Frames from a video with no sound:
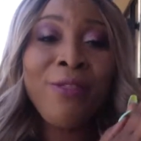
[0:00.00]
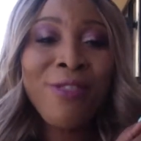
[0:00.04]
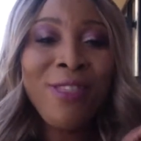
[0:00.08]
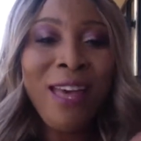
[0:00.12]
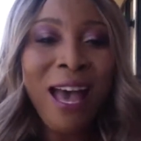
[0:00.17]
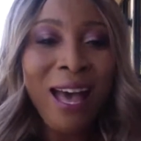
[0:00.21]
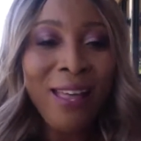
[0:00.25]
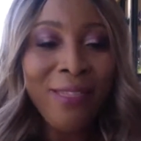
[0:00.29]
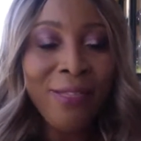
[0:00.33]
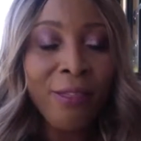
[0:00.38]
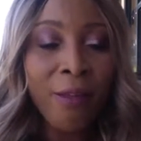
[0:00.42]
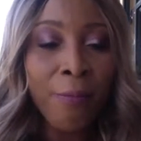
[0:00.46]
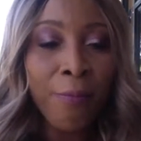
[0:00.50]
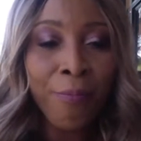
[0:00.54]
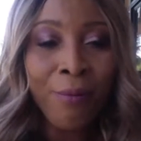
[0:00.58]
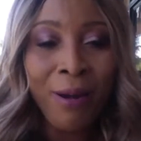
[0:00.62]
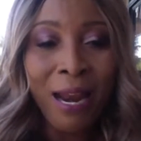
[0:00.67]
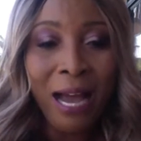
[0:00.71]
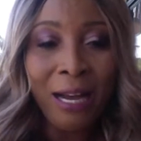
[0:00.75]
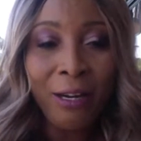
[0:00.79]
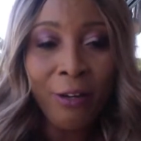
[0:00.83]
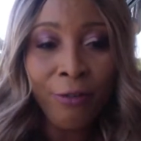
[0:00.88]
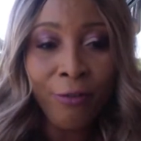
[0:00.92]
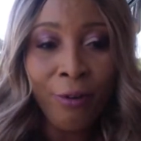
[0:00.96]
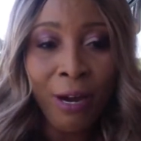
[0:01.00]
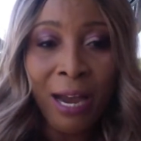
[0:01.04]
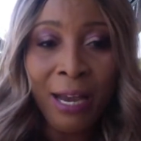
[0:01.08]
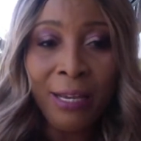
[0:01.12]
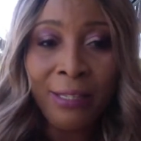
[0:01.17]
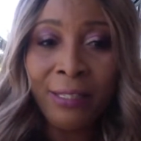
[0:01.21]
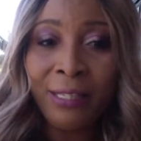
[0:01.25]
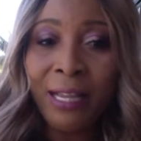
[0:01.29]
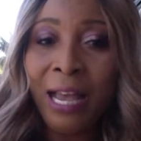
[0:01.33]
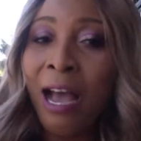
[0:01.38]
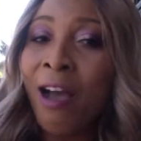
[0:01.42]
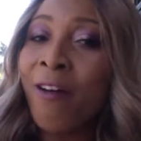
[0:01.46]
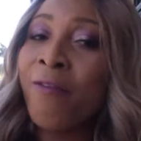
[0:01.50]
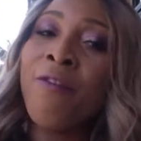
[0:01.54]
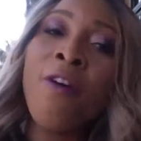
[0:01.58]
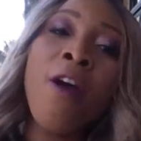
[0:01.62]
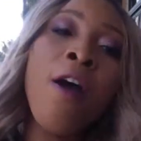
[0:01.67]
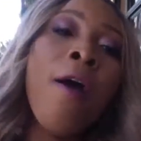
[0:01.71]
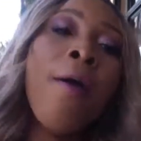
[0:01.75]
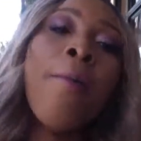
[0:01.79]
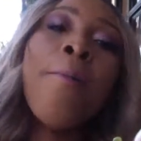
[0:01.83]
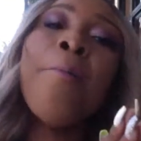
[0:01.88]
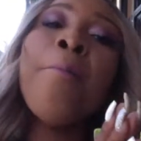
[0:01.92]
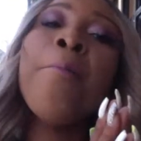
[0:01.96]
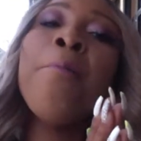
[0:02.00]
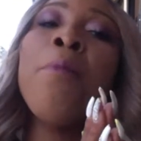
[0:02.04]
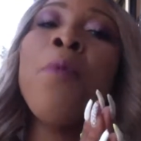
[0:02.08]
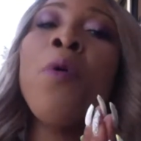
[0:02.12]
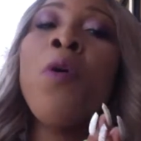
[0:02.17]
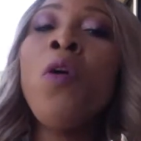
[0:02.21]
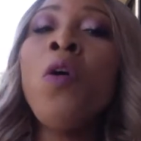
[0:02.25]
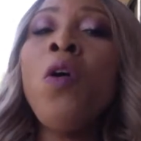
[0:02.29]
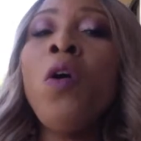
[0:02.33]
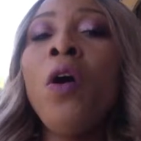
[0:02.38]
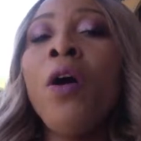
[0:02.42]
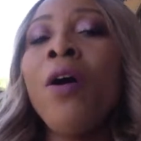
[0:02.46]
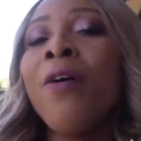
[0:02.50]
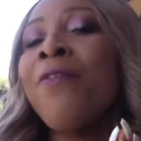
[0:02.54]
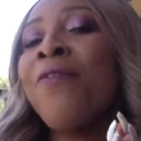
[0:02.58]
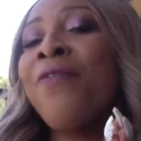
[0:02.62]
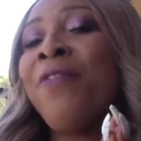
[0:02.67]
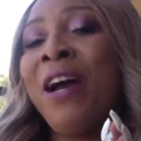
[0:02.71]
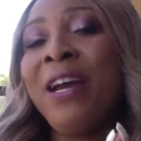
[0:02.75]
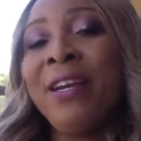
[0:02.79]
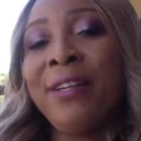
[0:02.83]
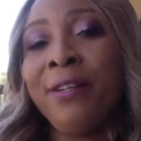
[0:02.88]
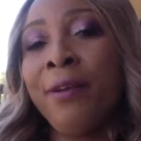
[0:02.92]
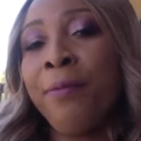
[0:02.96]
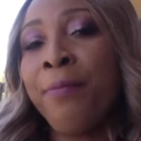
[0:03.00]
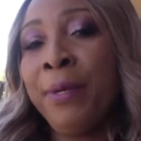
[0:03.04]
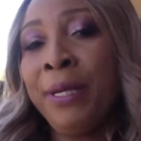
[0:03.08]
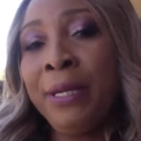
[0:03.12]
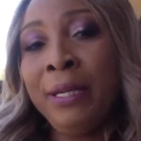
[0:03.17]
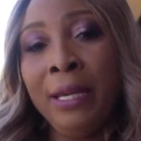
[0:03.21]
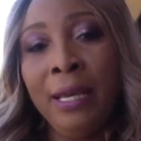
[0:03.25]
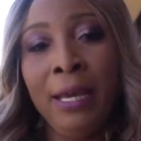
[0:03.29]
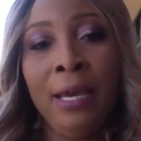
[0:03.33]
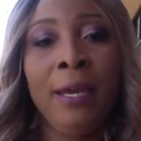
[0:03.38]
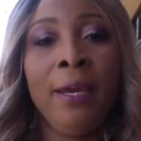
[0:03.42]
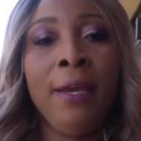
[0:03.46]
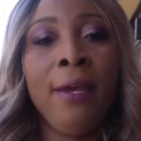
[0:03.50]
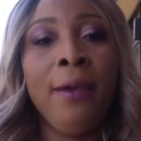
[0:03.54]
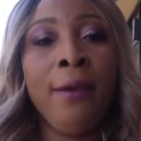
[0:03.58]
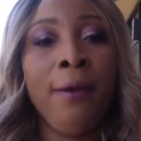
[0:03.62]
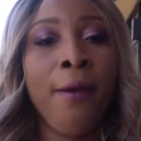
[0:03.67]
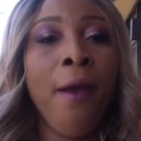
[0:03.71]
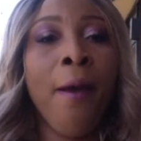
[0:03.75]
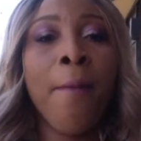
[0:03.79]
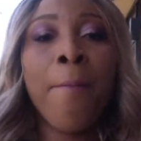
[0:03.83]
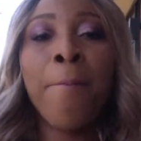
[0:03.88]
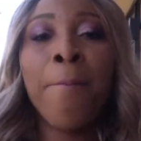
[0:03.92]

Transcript: than the black rice have more vitamin A,